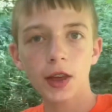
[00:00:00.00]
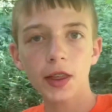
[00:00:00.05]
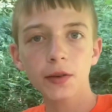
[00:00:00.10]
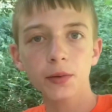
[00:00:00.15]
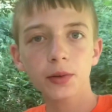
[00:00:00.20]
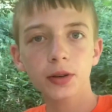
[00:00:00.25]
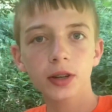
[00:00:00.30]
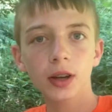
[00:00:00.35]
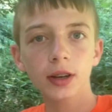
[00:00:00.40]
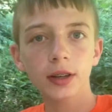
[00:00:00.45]

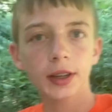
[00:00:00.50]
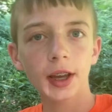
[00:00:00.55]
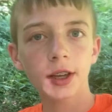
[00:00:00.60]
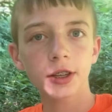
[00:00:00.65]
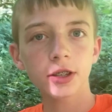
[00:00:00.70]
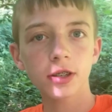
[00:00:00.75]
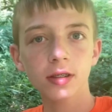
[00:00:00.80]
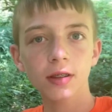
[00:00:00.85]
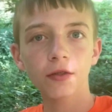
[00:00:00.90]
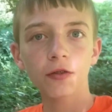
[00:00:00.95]
that we're done
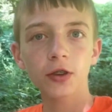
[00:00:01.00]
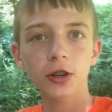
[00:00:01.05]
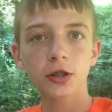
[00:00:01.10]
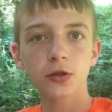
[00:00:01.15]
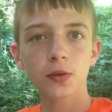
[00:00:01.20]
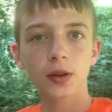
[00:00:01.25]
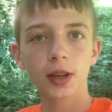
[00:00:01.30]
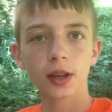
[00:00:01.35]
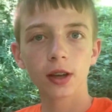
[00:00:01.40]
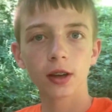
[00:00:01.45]
catching the
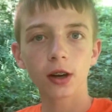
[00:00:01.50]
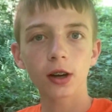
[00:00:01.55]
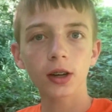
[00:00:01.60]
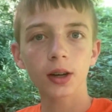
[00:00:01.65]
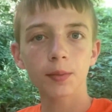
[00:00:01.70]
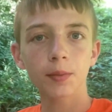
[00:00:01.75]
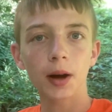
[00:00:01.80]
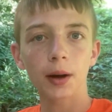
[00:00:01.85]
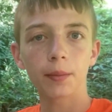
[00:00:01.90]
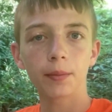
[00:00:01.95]
fish, we can
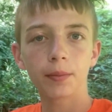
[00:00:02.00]
cook them up.